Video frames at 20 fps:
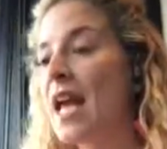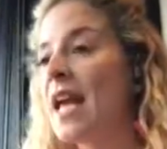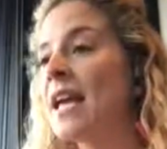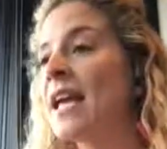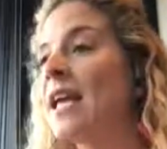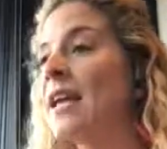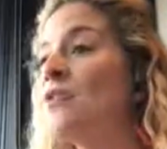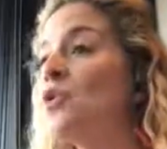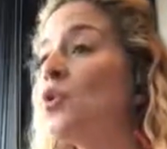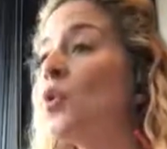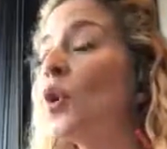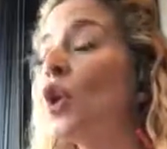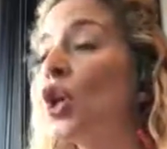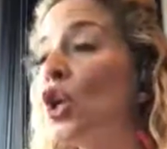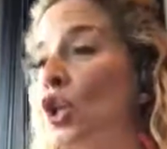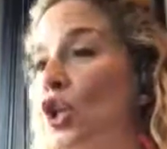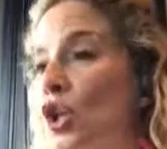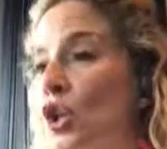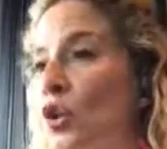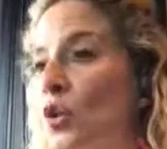It gives you a
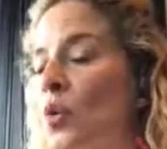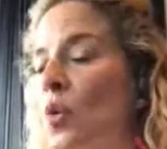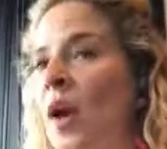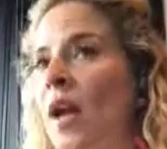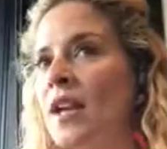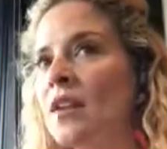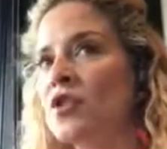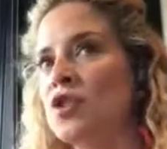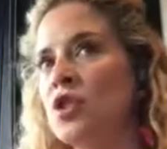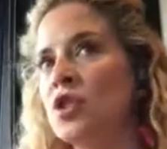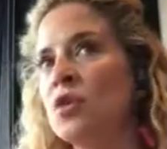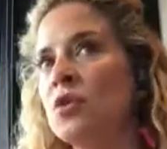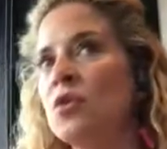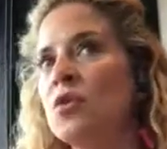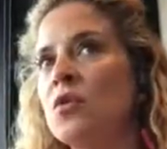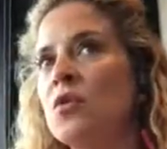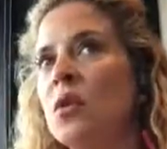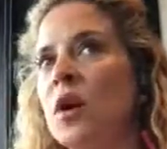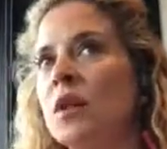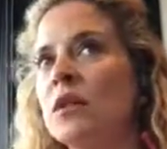clue
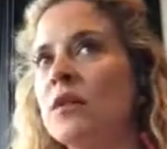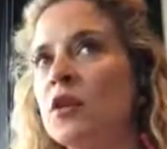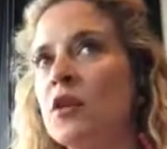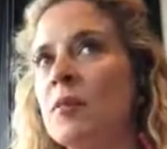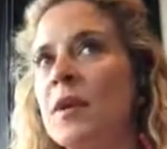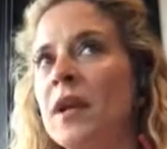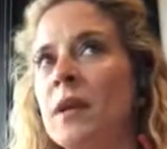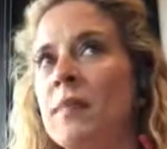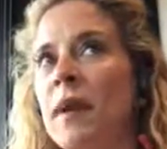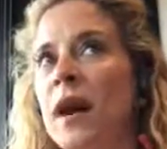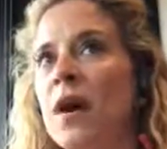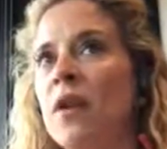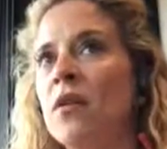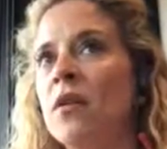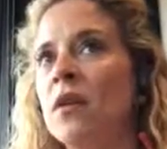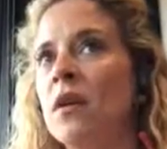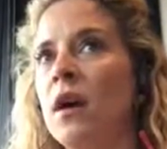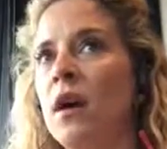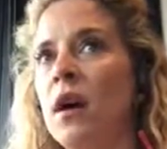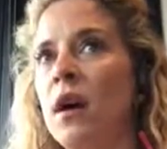into a little bit
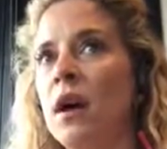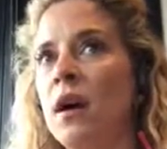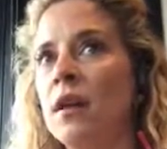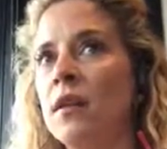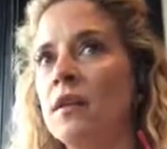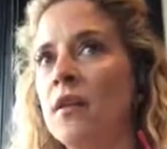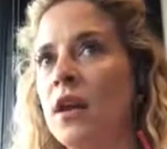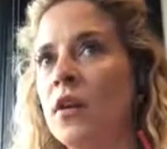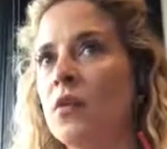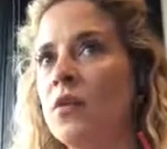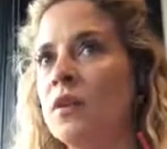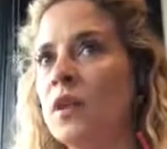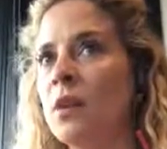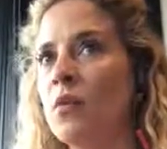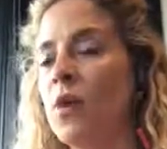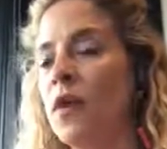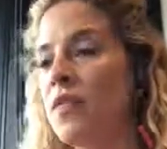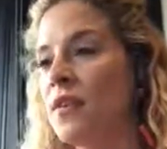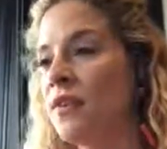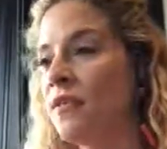about not only
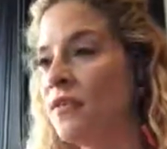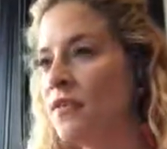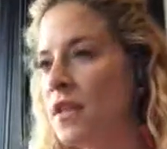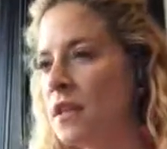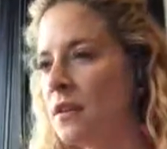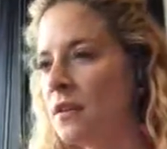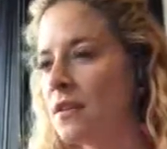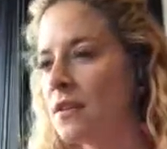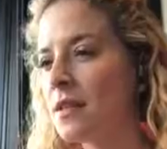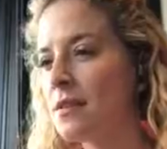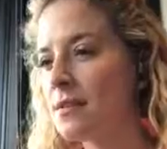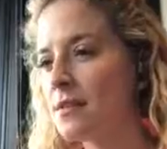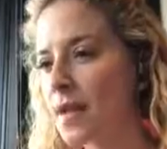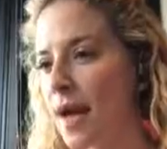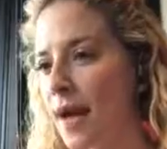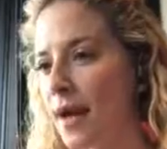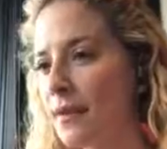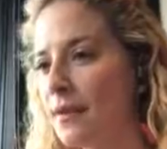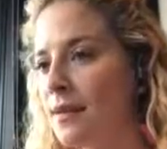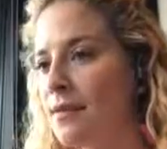what the feel and the
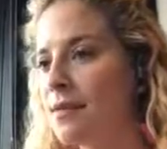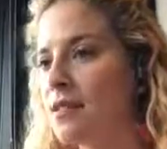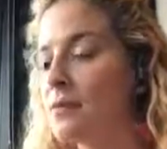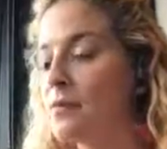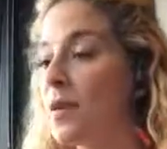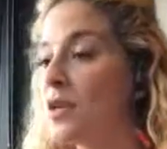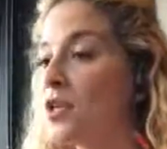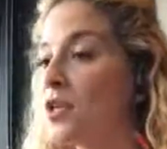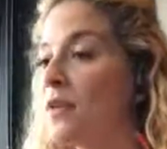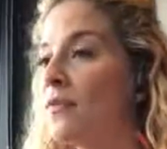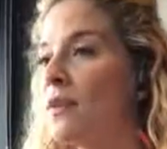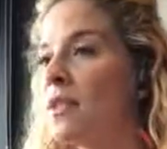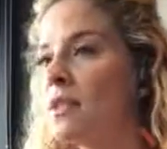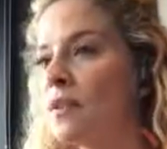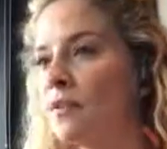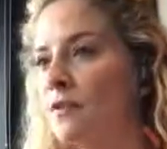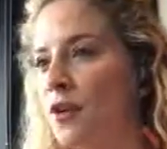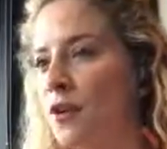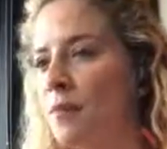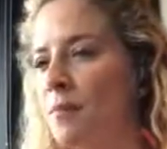style is, especially if it's
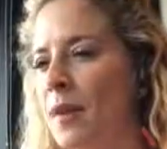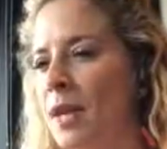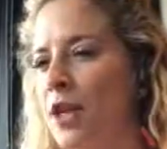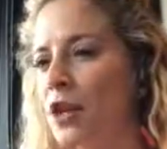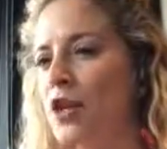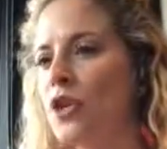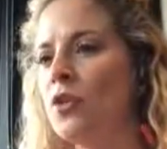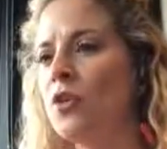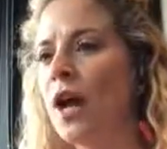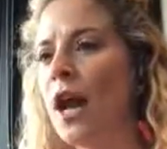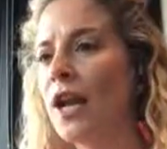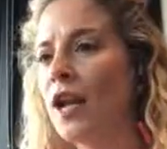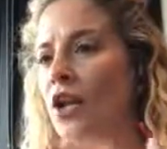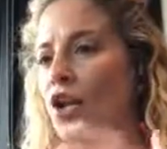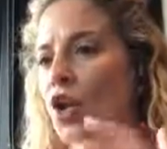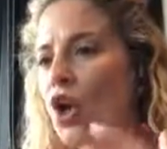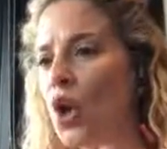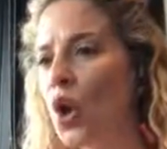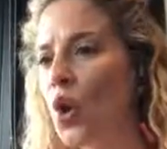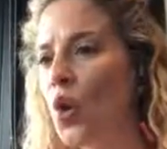a filmmaker, you kind
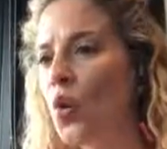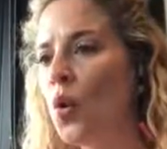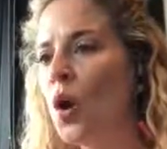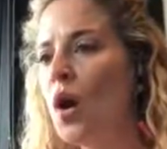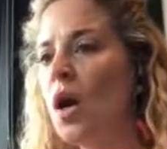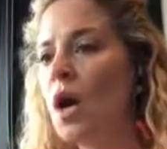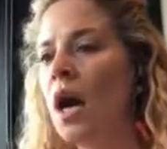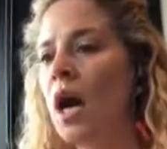of know